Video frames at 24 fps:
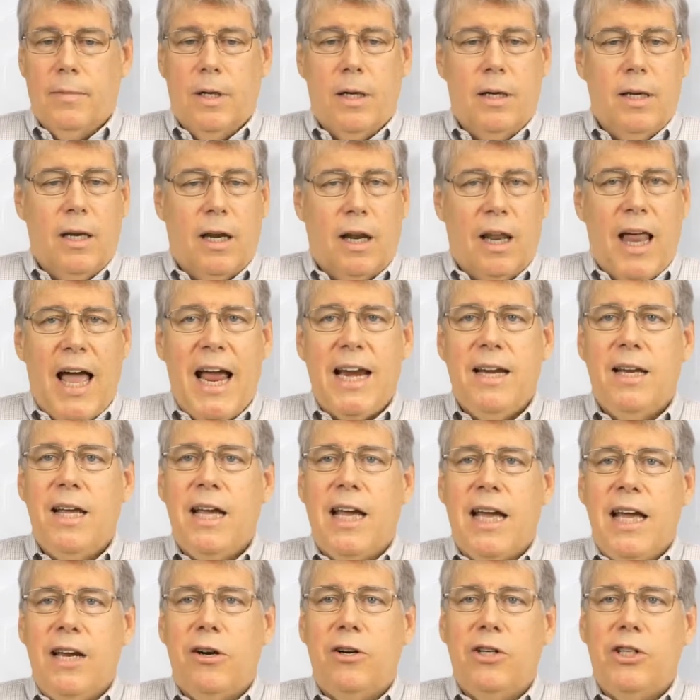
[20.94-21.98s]

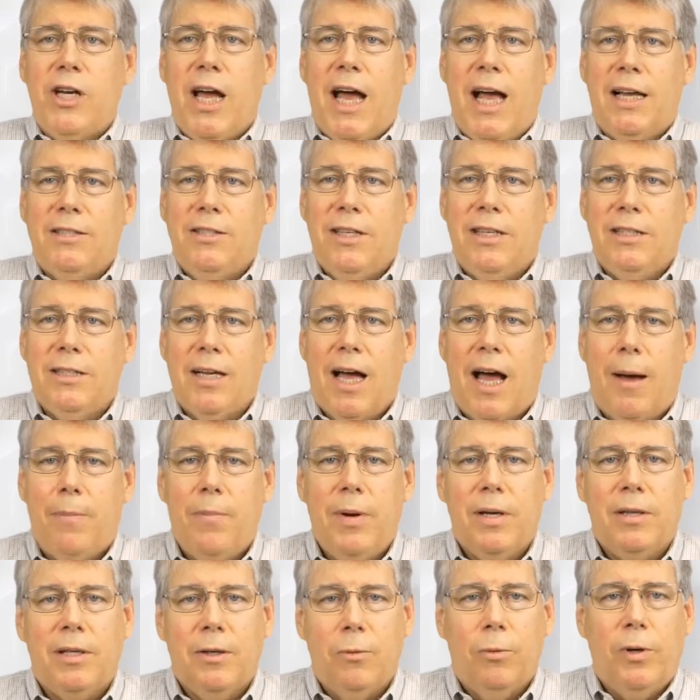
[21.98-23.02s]
enlightening, energizing
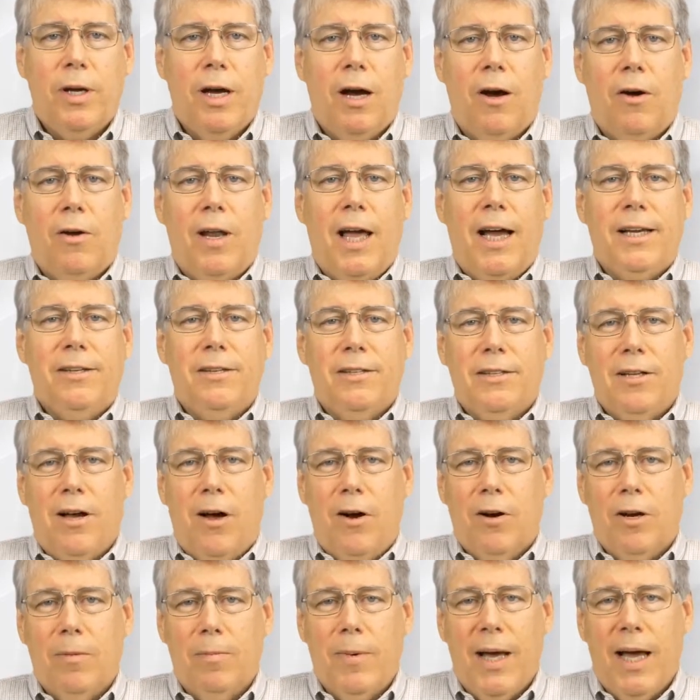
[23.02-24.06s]
topic that we all like to
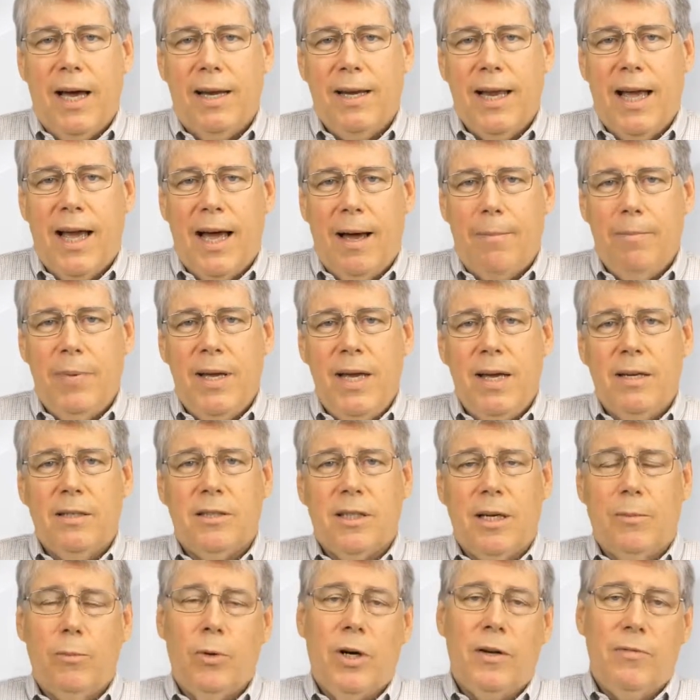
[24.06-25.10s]
talk about. Now, I'm being
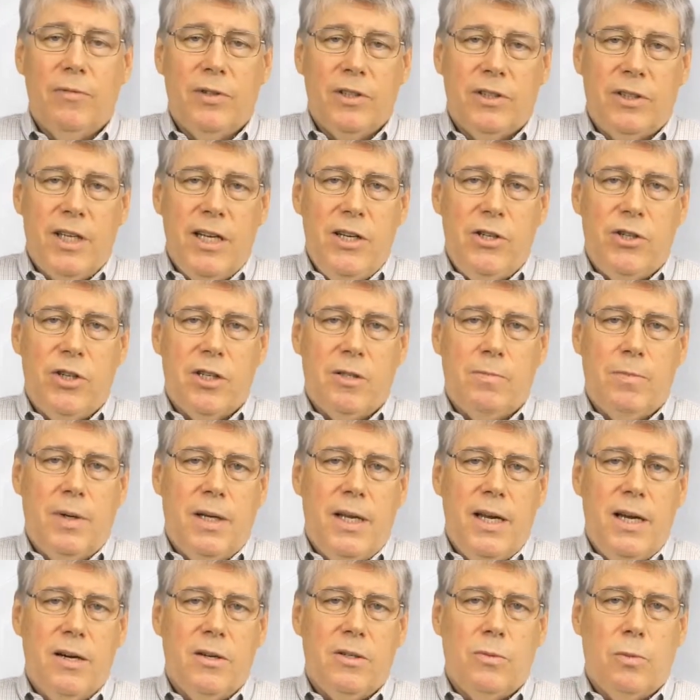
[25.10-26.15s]
somewhat facetious, but
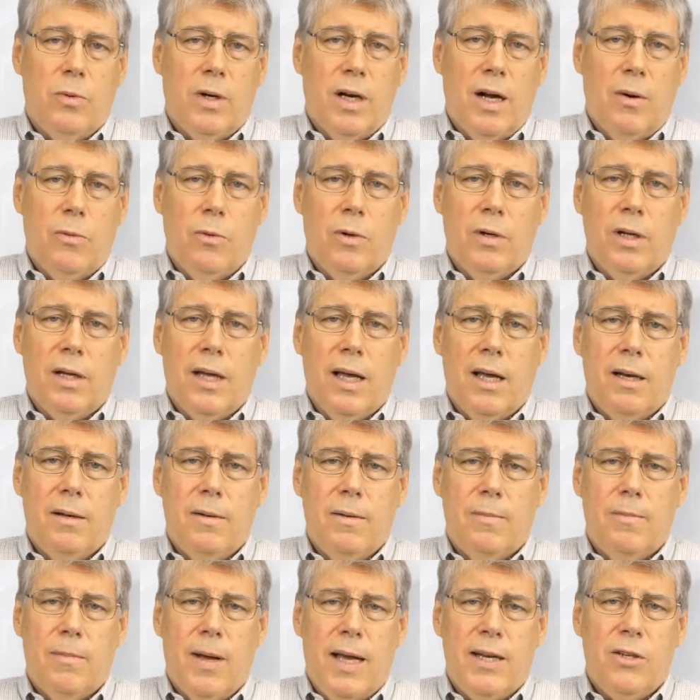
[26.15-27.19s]
here's what I want to
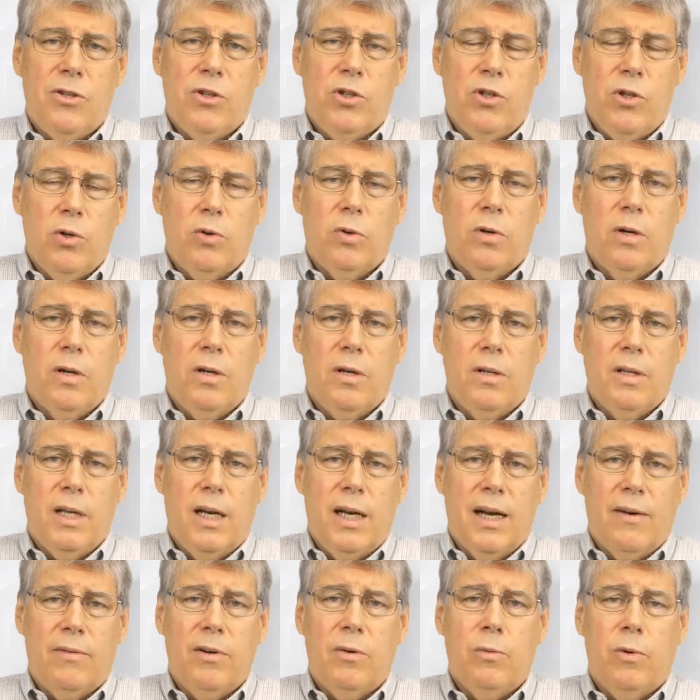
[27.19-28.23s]
make sure that
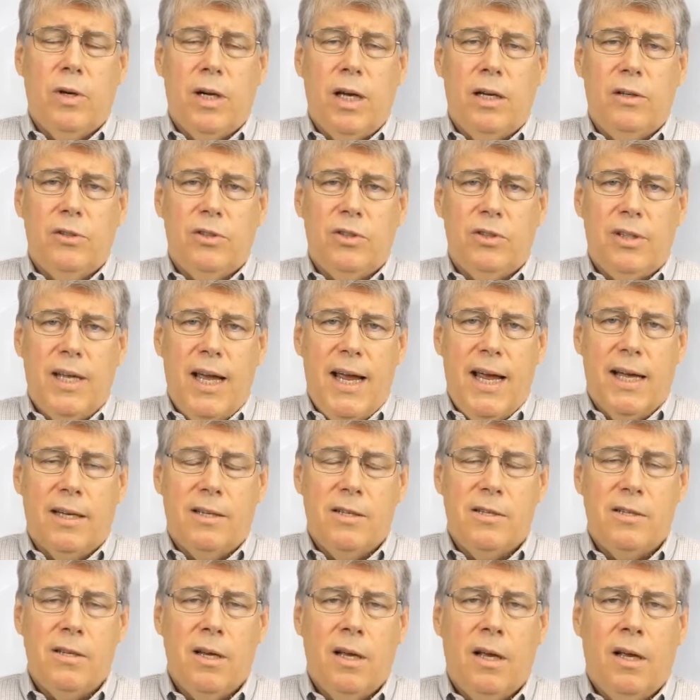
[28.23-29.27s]
everyone
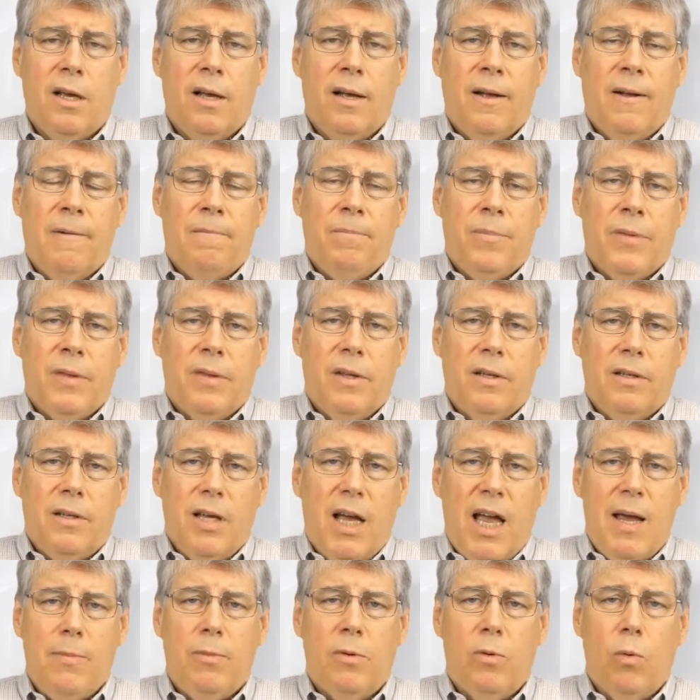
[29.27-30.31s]
understands. The
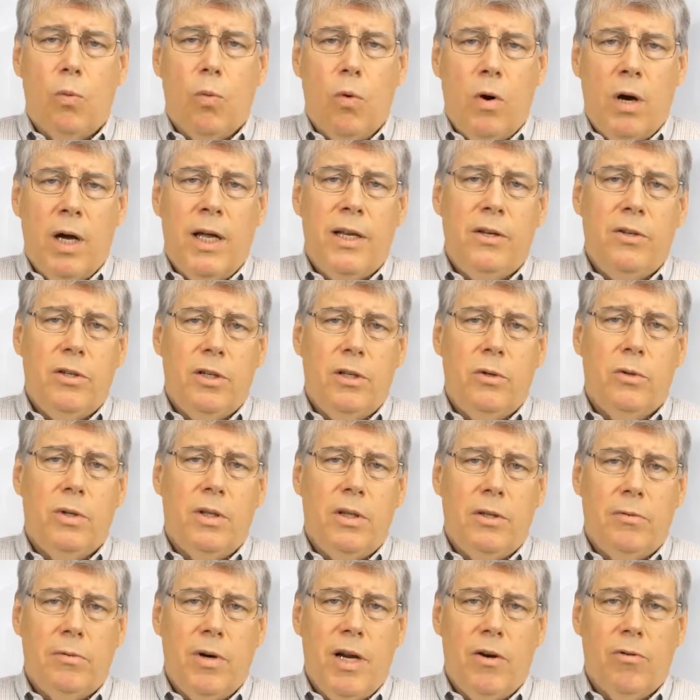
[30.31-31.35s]
Table 1, 2,
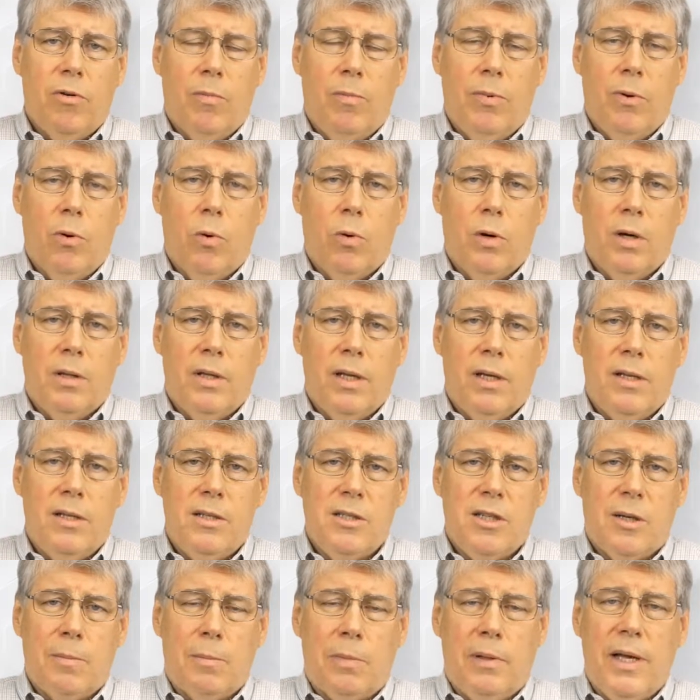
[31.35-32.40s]
and 3 report that
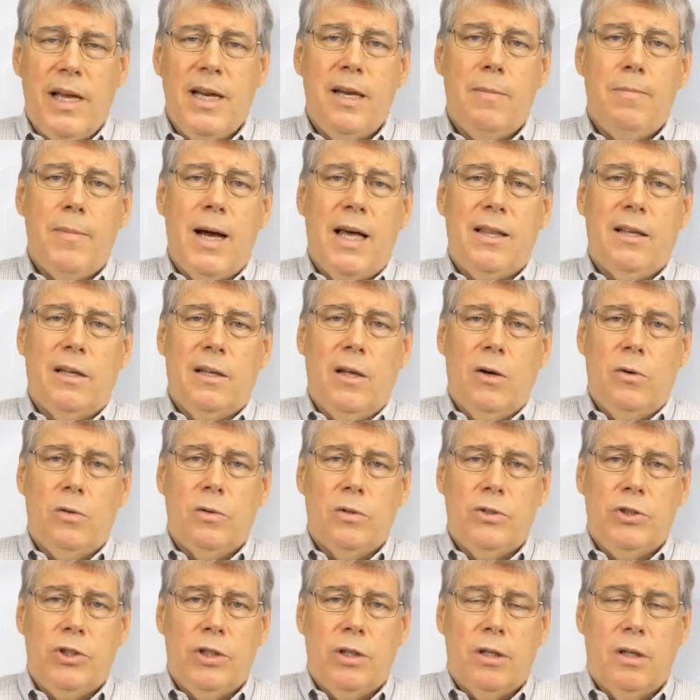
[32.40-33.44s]
is completed by the
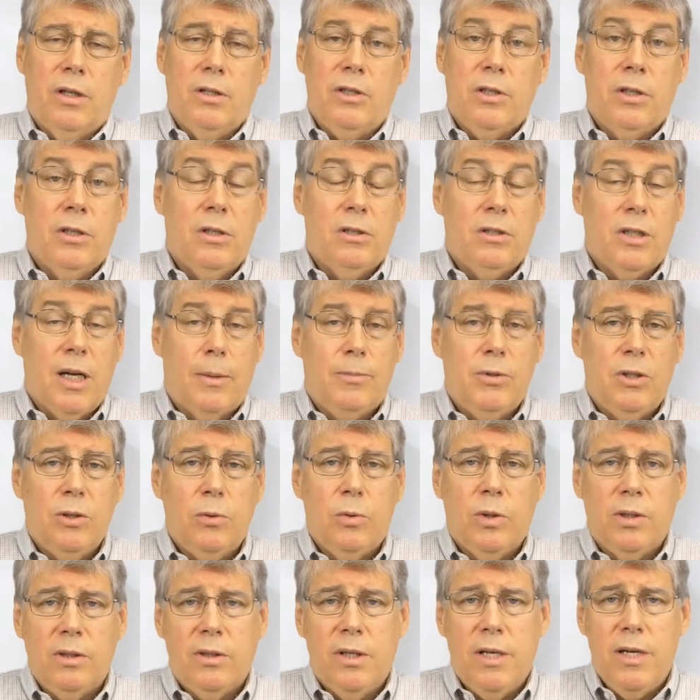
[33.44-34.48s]
local church
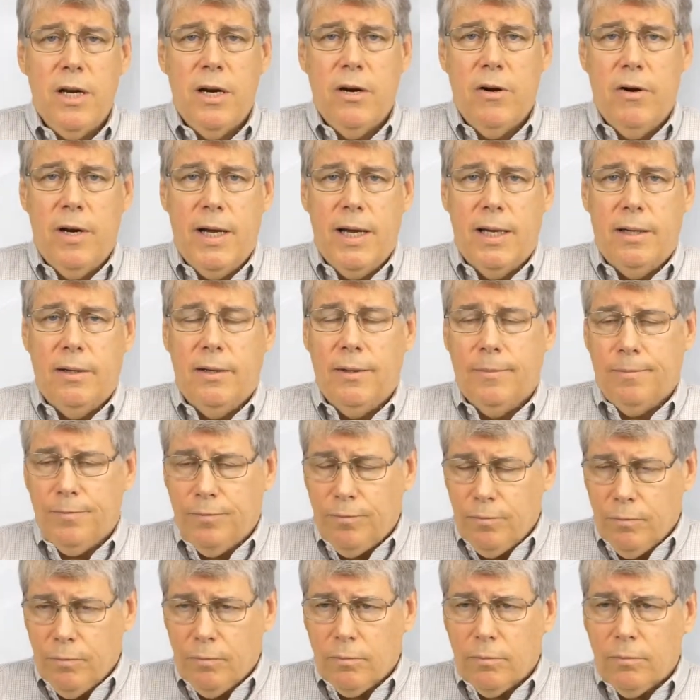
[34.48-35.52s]
subsequent to year end
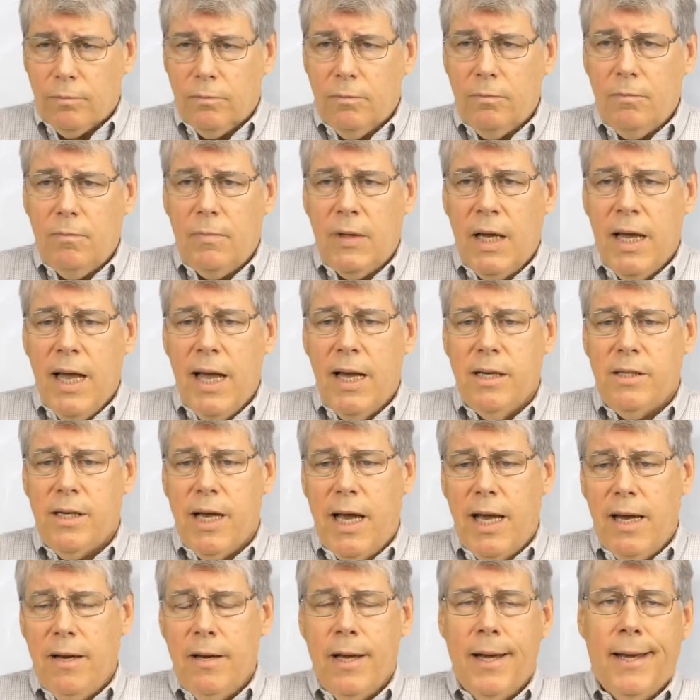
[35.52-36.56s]
is
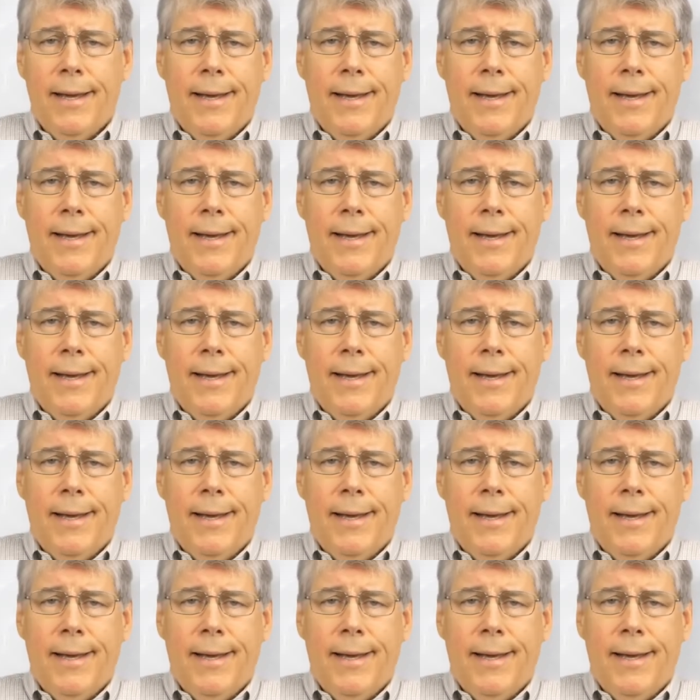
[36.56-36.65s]
a